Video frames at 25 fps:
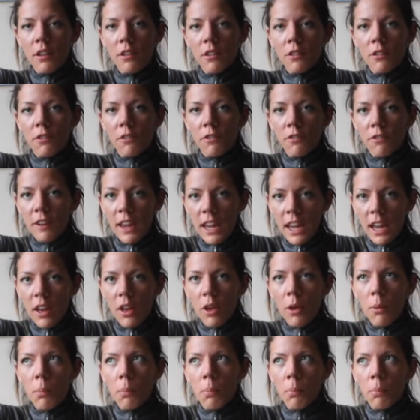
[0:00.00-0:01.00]

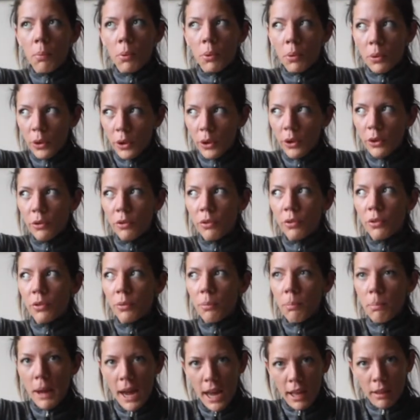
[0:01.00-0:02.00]
Fail-Proof
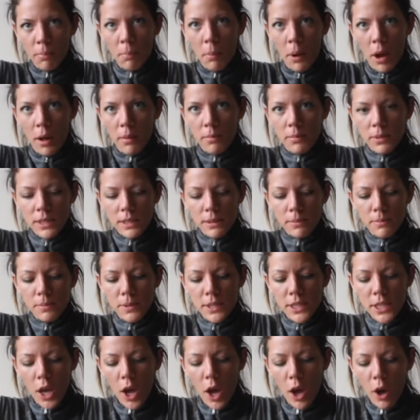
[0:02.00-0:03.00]
Bath Bombs.
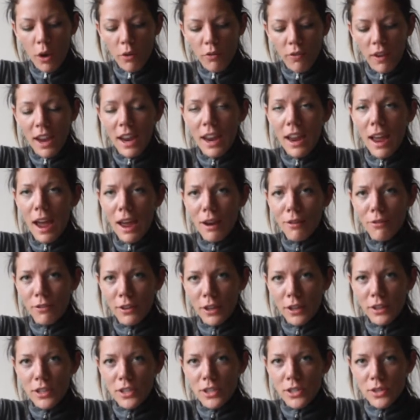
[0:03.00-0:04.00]
So if I had
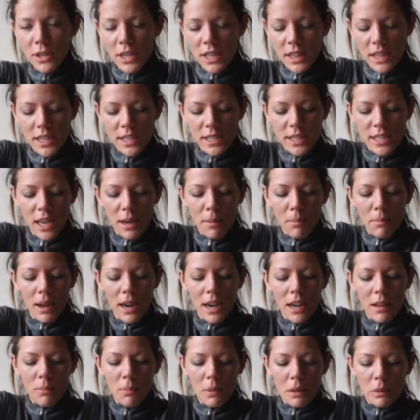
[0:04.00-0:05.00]
failed at doing this, I
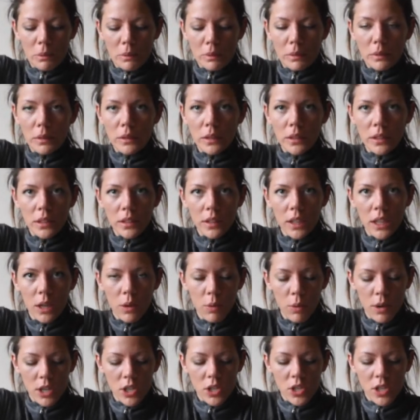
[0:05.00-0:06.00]
might have been really
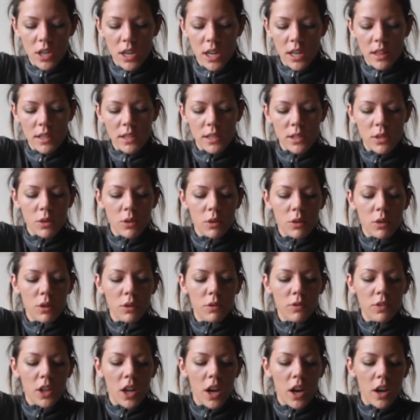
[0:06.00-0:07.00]
questioning this whole
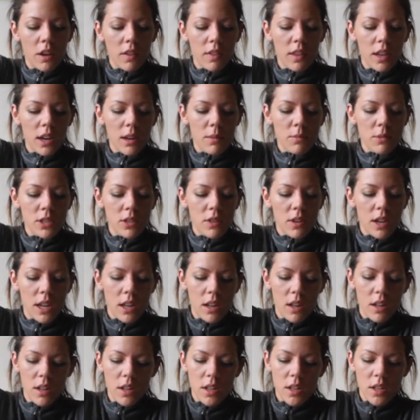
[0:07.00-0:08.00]
vlog that I'm doing.